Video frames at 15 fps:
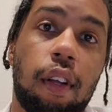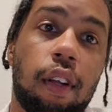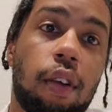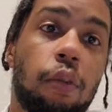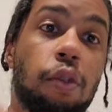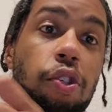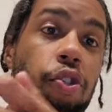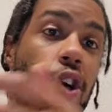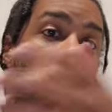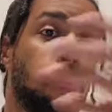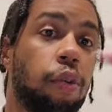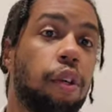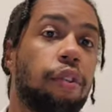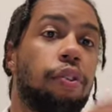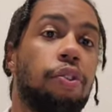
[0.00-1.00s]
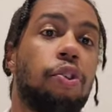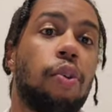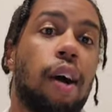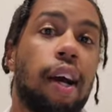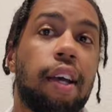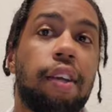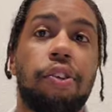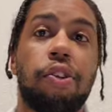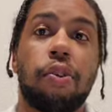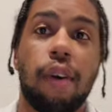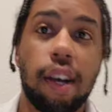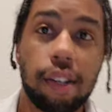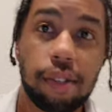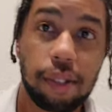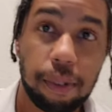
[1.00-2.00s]
We'll start with UI and
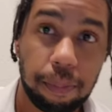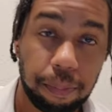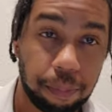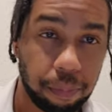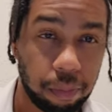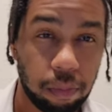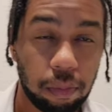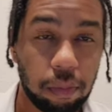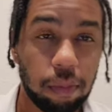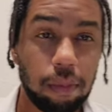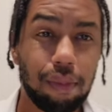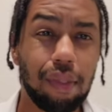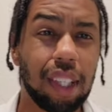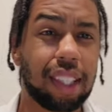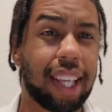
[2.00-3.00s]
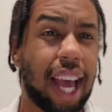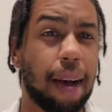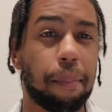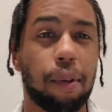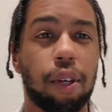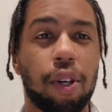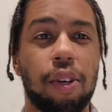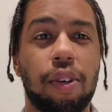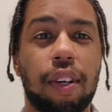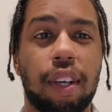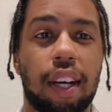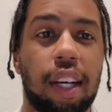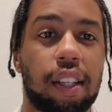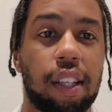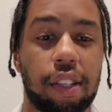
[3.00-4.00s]
UX. The app logo,
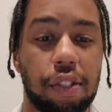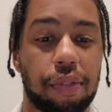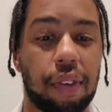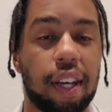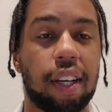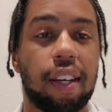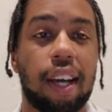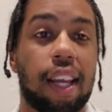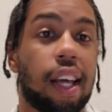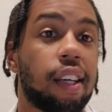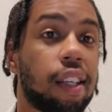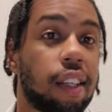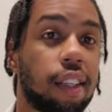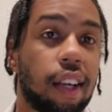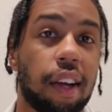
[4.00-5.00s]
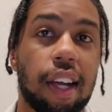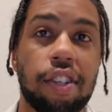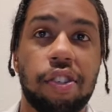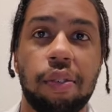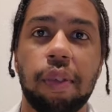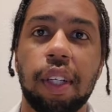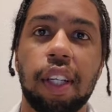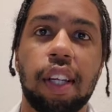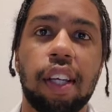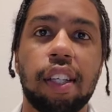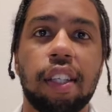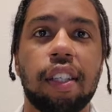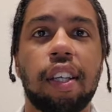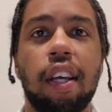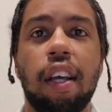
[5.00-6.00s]
I think, is fine. I like it. I actually really like
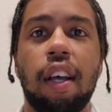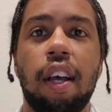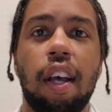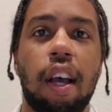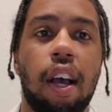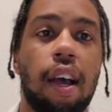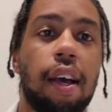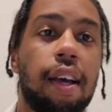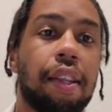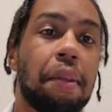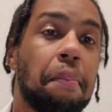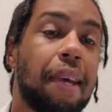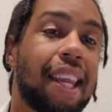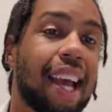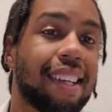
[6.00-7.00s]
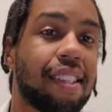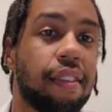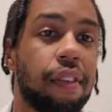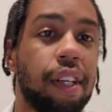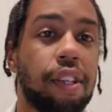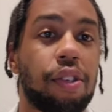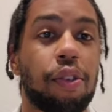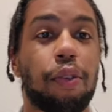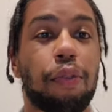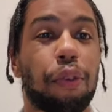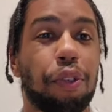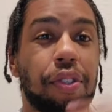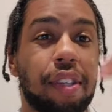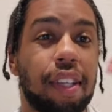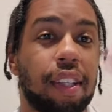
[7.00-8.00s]
it. The main activity, so the
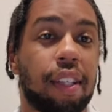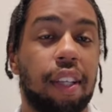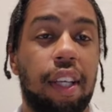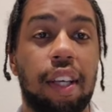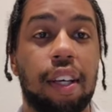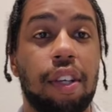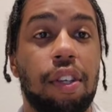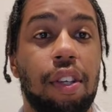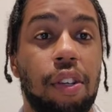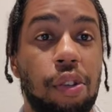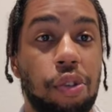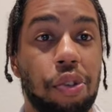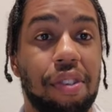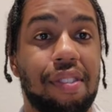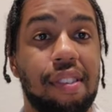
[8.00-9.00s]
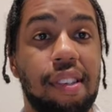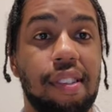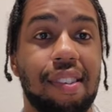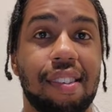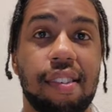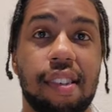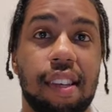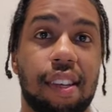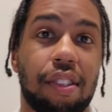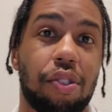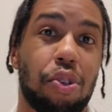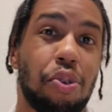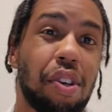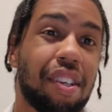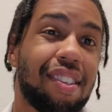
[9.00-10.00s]
first thing the user sees is
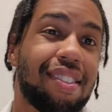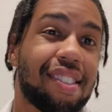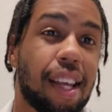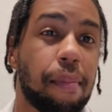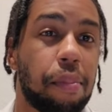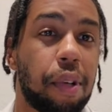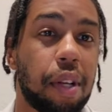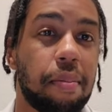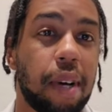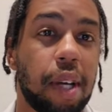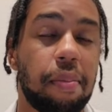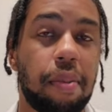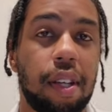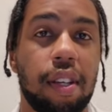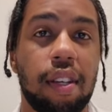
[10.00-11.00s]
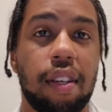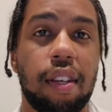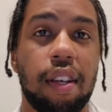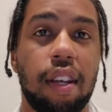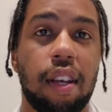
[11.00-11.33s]
too simple, in my opinion.